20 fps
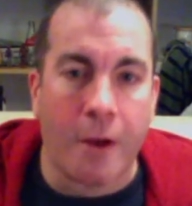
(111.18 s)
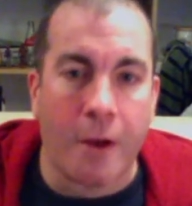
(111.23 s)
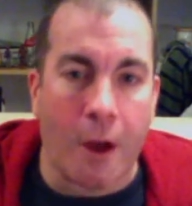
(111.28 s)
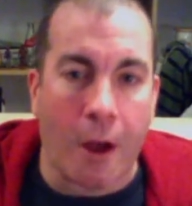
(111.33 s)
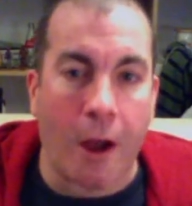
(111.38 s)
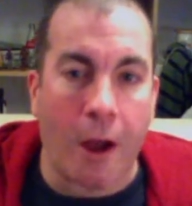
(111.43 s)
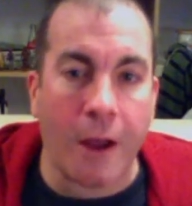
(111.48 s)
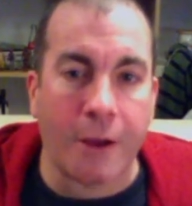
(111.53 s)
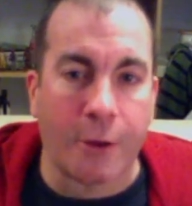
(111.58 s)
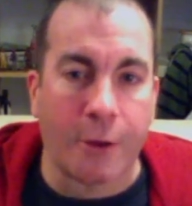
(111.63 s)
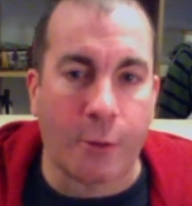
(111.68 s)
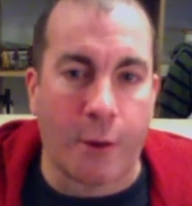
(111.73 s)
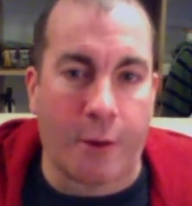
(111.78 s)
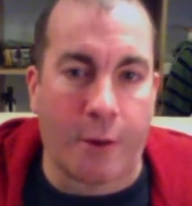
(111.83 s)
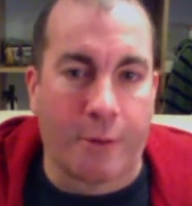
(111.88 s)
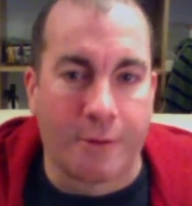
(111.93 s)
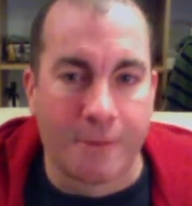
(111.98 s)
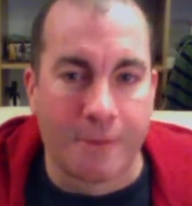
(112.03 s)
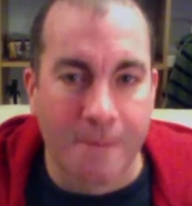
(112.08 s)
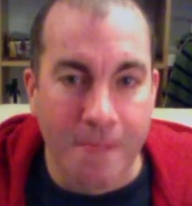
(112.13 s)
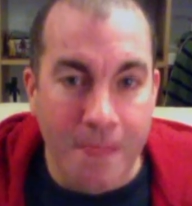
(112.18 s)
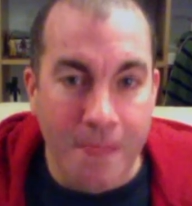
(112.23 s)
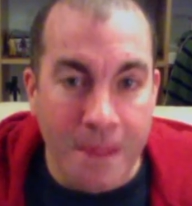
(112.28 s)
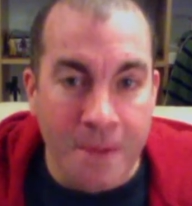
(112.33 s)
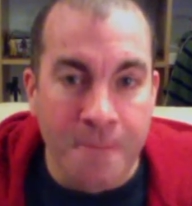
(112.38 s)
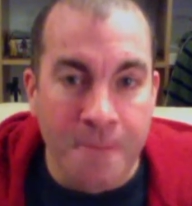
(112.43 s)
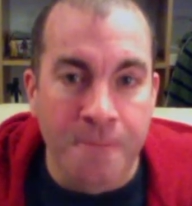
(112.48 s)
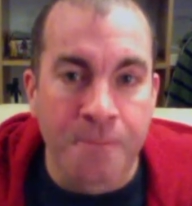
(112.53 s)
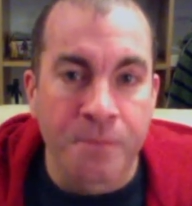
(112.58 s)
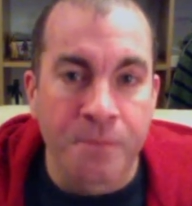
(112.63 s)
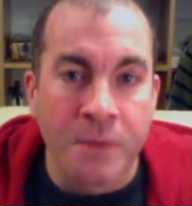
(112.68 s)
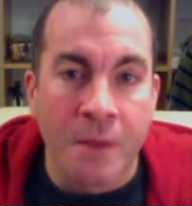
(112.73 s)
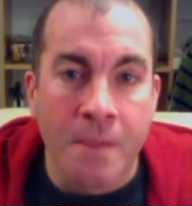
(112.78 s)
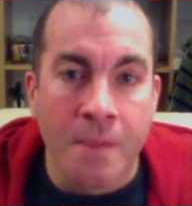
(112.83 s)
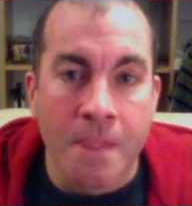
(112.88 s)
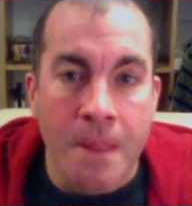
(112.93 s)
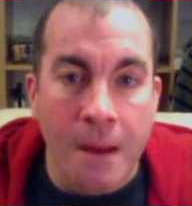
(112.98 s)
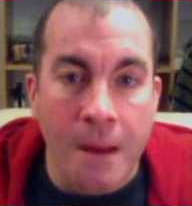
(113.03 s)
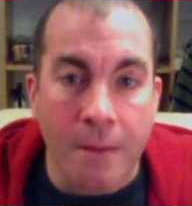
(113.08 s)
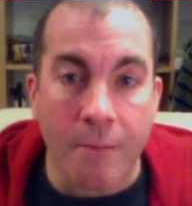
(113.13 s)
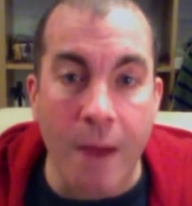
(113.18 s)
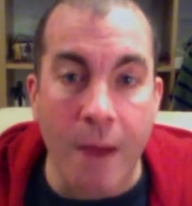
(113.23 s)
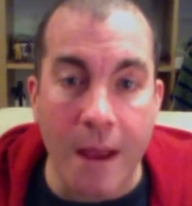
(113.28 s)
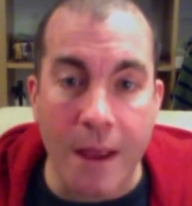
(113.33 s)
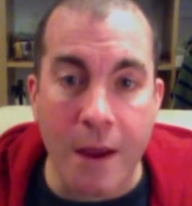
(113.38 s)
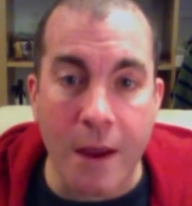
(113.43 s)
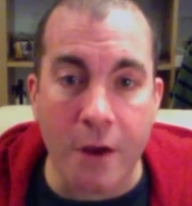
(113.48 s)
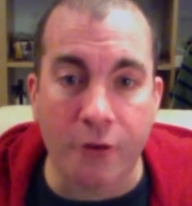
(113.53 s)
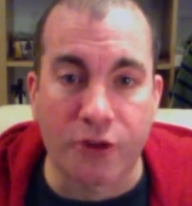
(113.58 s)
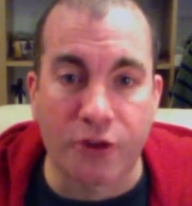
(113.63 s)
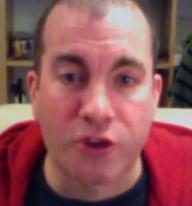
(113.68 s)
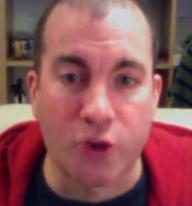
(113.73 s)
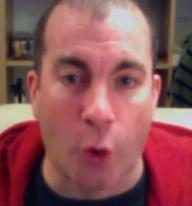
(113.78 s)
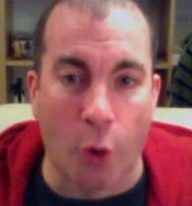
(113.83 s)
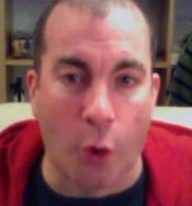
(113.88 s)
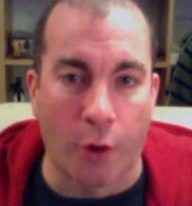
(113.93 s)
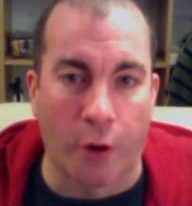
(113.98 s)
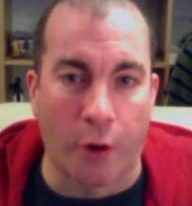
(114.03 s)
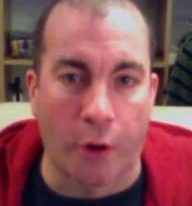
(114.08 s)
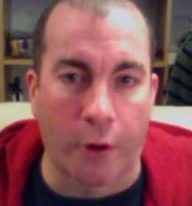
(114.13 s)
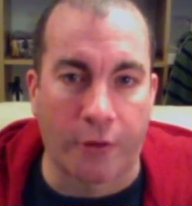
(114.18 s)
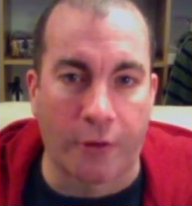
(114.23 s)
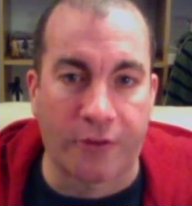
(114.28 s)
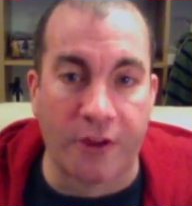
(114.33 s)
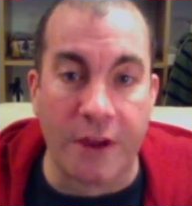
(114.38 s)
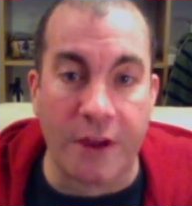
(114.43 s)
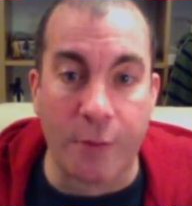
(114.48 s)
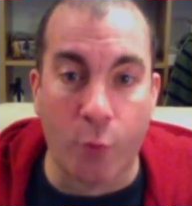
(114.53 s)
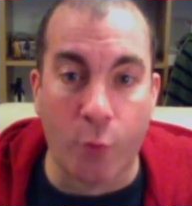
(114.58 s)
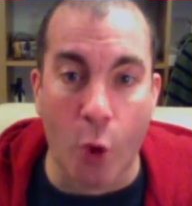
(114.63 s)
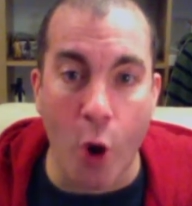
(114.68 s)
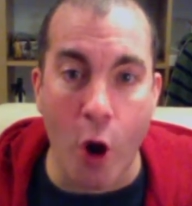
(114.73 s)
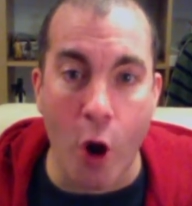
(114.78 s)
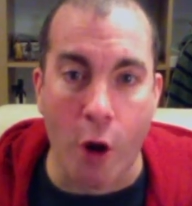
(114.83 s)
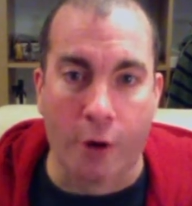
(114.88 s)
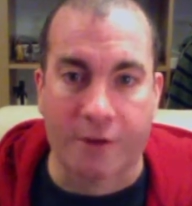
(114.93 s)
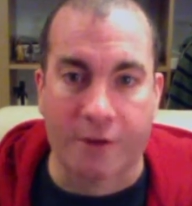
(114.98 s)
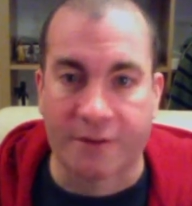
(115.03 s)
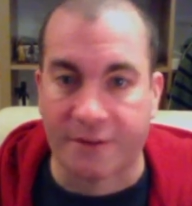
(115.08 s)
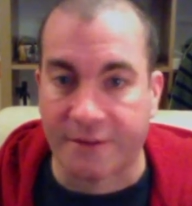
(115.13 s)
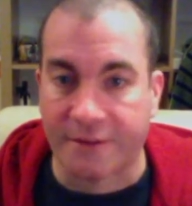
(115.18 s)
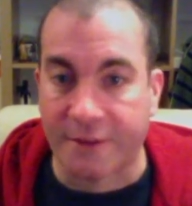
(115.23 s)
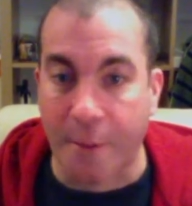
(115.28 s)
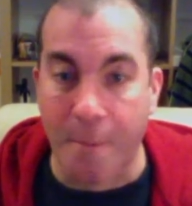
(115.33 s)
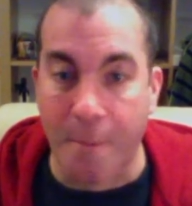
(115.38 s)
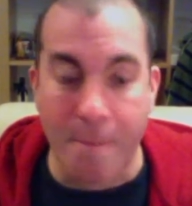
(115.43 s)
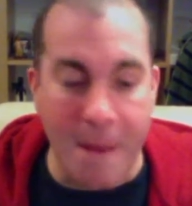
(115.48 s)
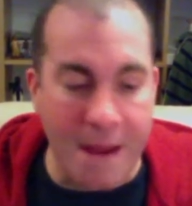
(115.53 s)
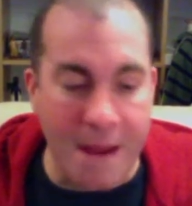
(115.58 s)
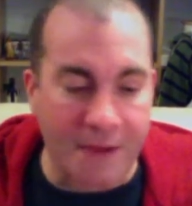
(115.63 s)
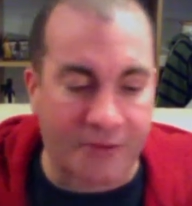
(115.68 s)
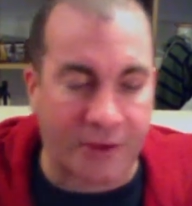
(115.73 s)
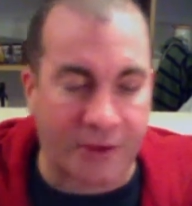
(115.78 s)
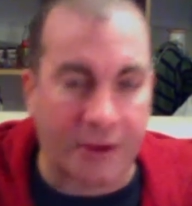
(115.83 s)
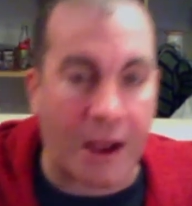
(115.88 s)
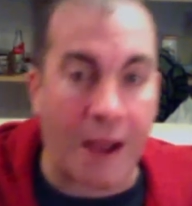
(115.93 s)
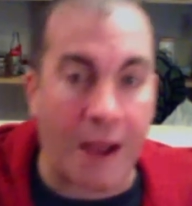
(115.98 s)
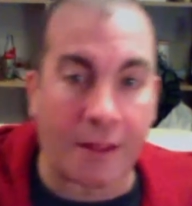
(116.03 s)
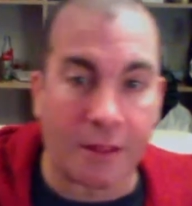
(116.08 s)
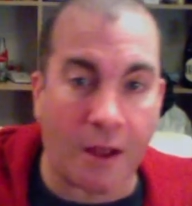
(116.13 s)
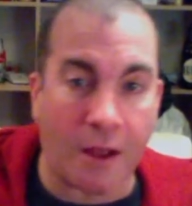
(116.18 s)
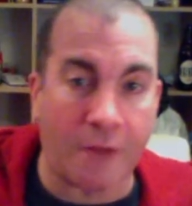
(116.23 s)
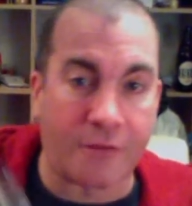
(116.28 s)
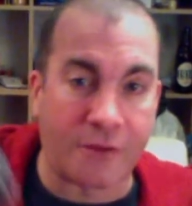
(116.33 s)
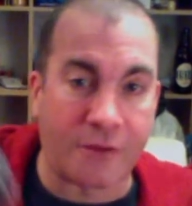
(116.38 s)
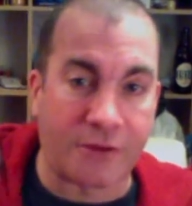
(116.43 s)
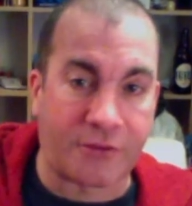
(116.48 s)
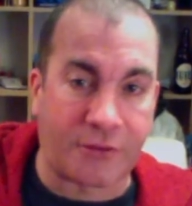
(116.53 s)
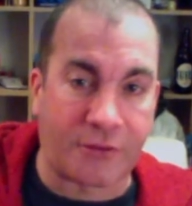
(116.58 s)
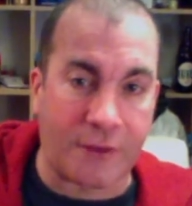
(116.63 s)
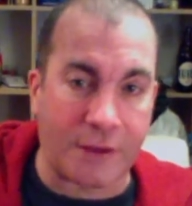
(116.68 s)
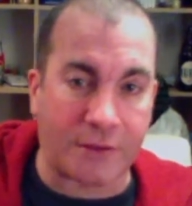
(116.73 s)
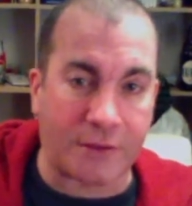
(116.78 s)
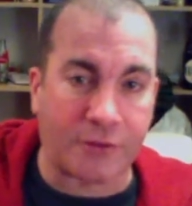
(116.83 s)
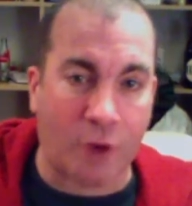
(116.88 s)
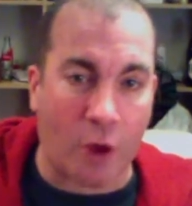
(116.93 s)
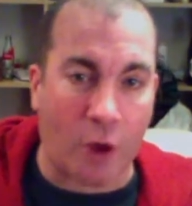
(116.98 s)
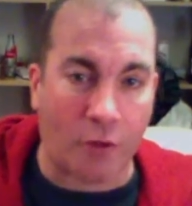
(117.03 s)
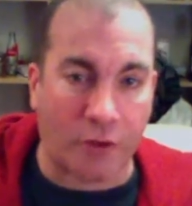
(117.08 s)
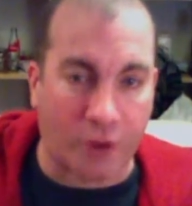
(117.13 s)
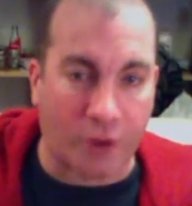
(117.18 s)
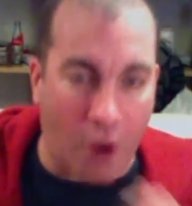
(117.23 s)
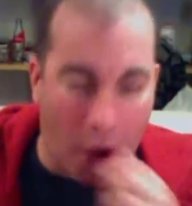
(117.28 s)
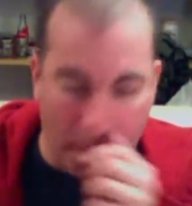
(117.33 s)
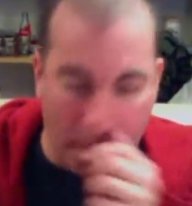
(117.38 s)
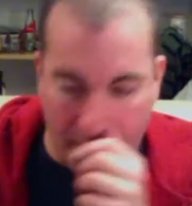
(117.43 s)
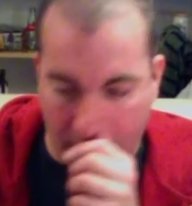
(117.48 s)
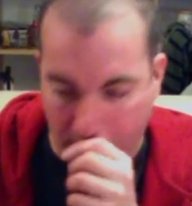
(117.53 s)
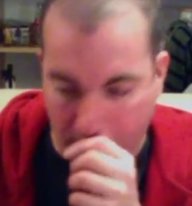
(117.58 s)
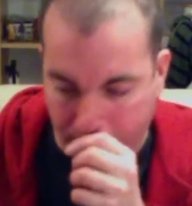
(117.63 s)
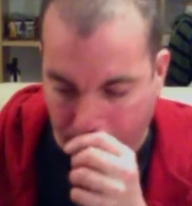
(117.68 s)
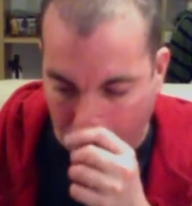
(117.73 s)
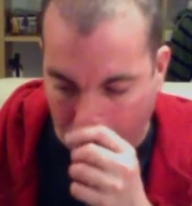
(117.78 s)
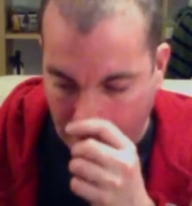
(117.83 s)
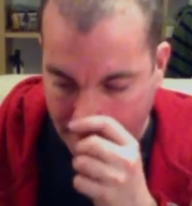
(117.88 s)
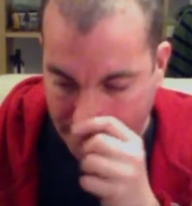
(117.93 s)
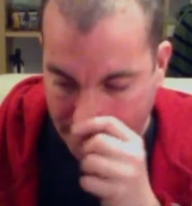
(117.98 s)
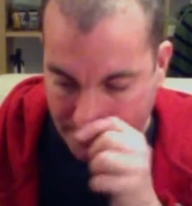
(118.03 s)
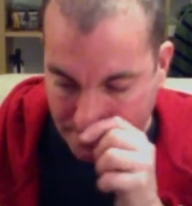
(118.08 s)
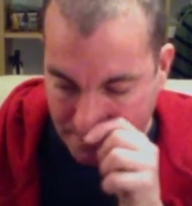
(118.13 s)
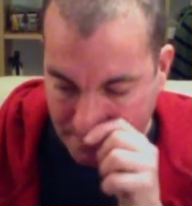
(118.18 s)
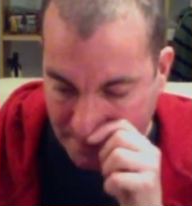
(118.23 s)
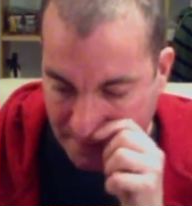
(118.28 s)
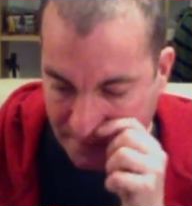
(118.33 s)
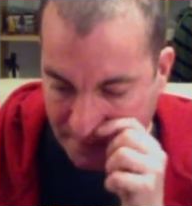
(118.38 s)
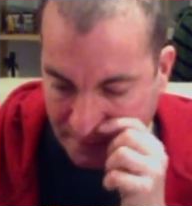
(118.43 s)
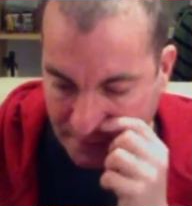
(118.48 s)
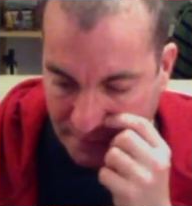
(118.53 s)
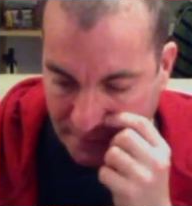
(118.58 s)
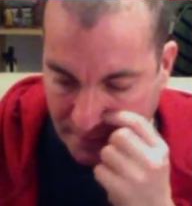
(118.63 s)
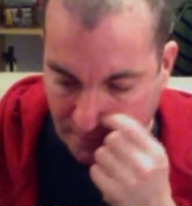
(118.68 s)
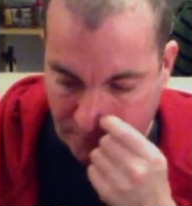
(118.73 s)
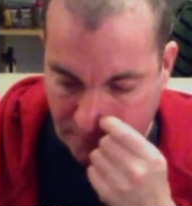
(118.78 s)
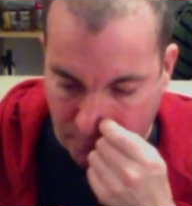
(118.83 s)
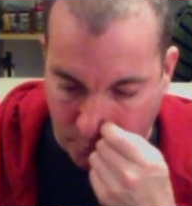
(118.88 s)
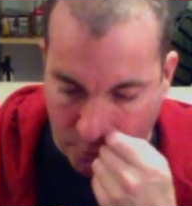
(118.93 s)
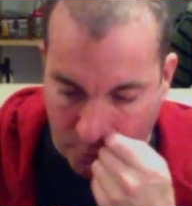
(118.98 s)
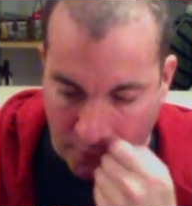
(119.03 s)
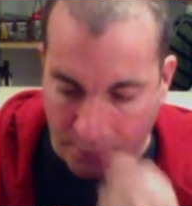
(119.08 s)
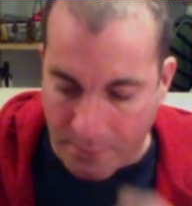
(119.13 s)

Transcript: I go my hair's shorter. It works. It's amazing. I love this thing. It's called the Conair. Buy it immediately if you want to